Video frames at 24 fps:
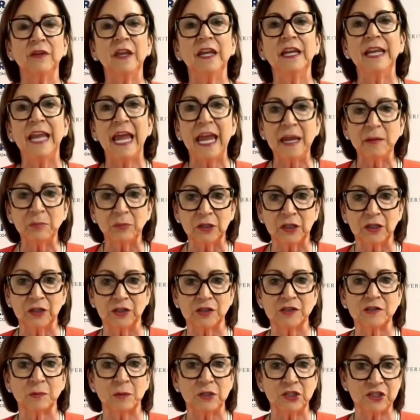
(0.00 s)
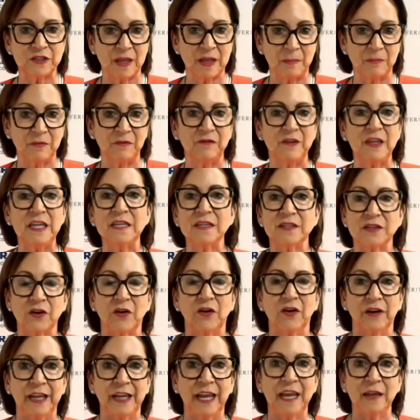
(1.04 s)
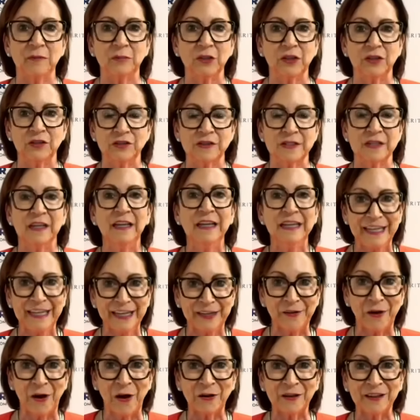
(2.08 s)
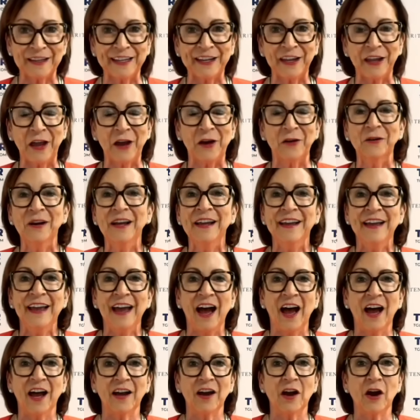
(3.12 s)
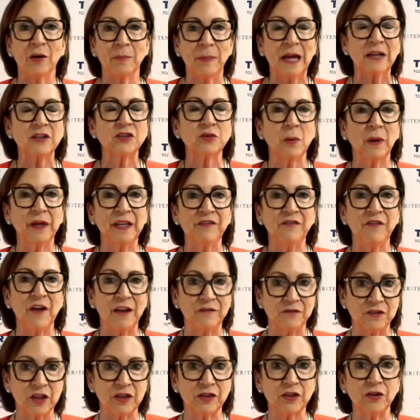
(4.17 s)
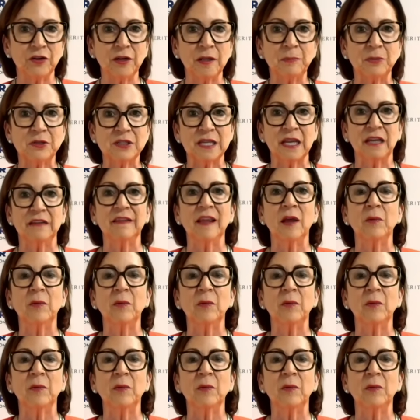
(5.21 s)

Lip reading: The enablers, which some of these are enablers in our lingo, are about 25 to 30%.